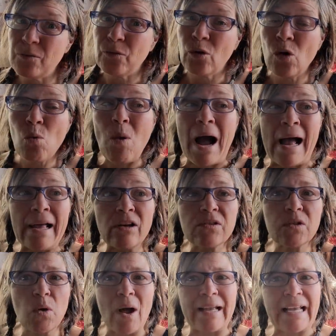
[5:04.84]
for a while,
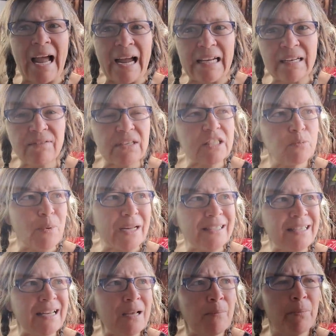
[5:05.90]
so I kind of
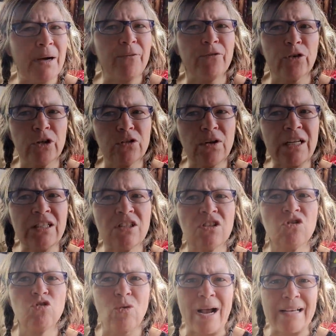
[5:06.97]
expected it, but for it to
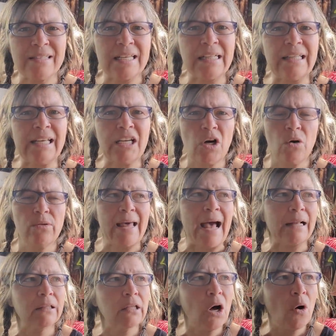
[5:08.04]
drastically go
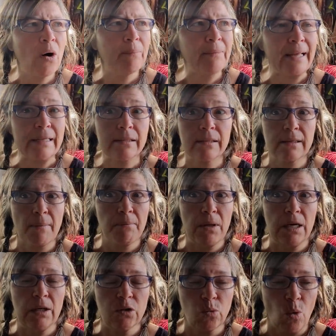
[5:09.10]
that low, I'm like,
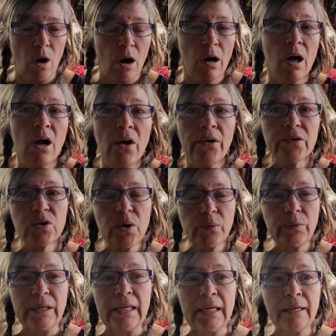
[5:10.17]
something is wrong. So I
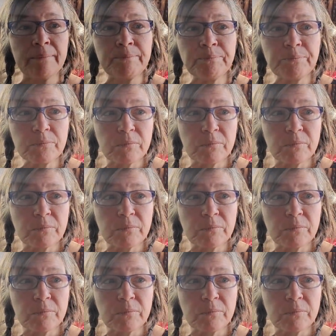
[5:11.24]
went in,